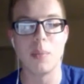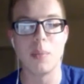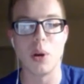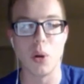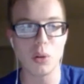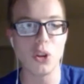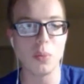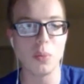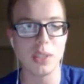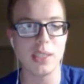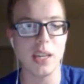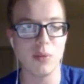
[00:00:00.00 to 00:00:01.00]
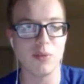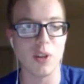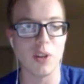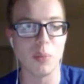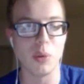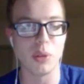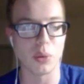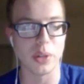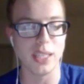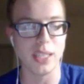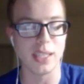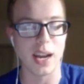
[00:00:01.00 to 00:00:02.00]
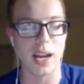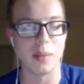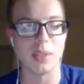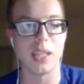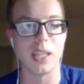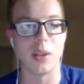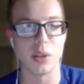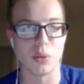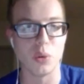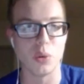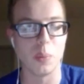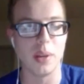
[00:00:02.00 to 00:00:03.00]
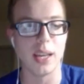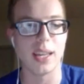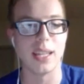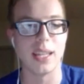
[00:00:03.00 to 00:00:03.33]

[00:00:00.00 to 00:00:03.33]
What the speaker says: But Oklahoma State fumbled 3 times and threw a pick,